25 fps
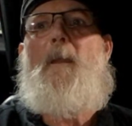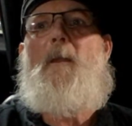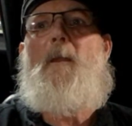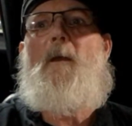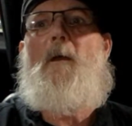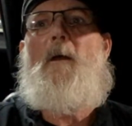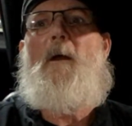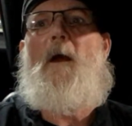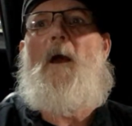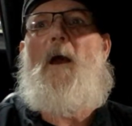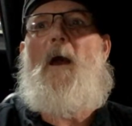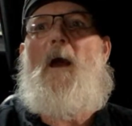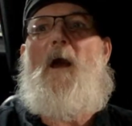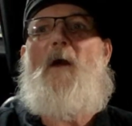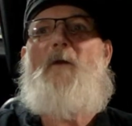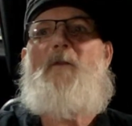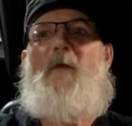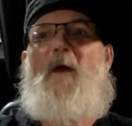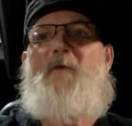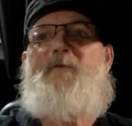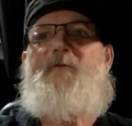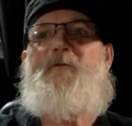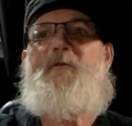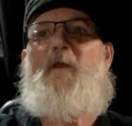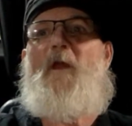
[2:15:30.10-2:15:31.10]

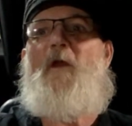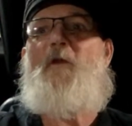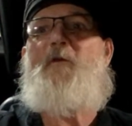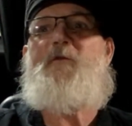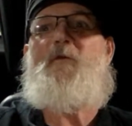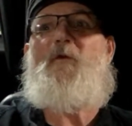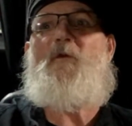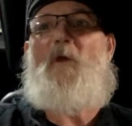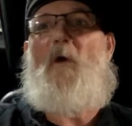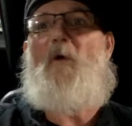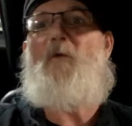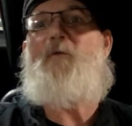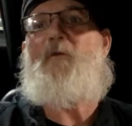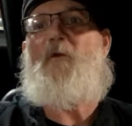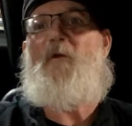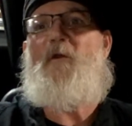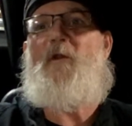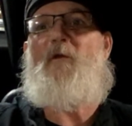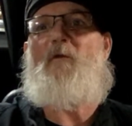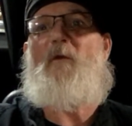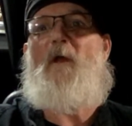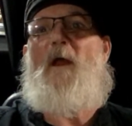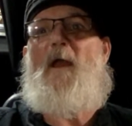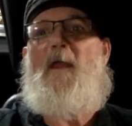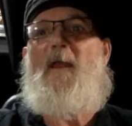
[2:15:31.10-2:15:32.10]
That's the issue, though. So you're
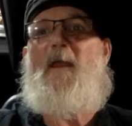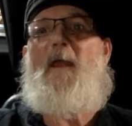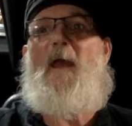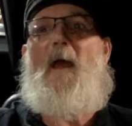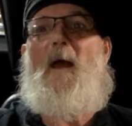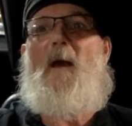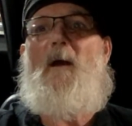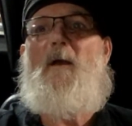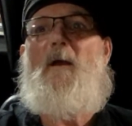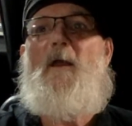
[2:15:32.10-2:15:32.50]
right. Yeah.